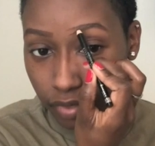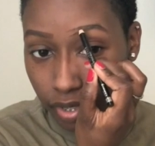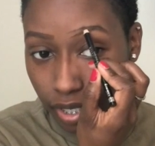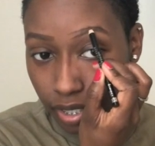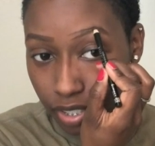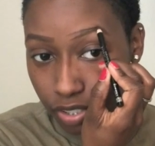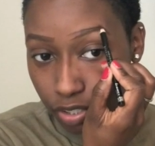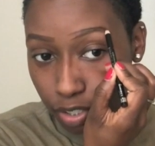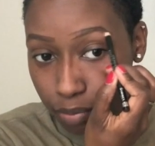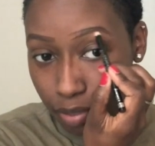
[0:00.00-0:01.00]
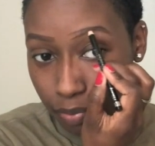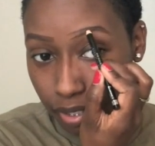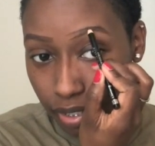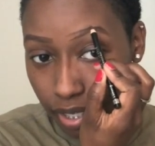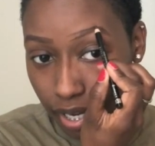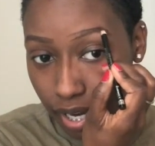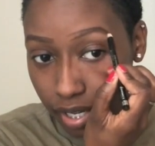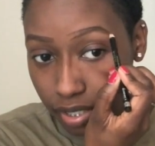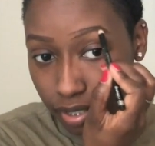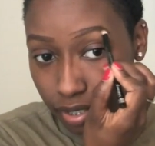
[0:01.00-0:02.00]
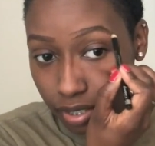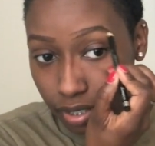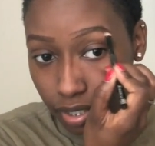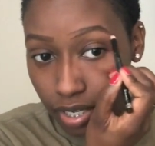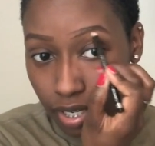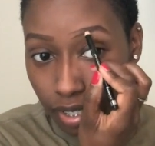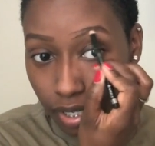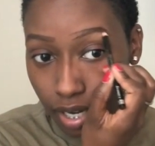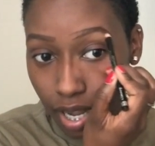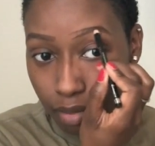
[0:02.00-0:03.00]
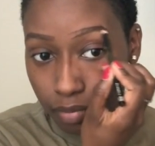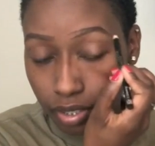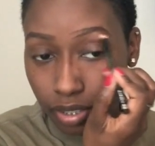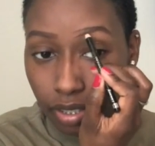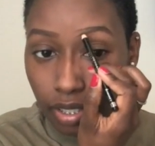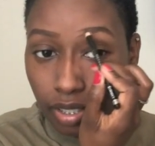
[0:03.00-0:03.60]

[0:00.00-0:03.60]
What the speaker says: They let certain people get their hair done, not me.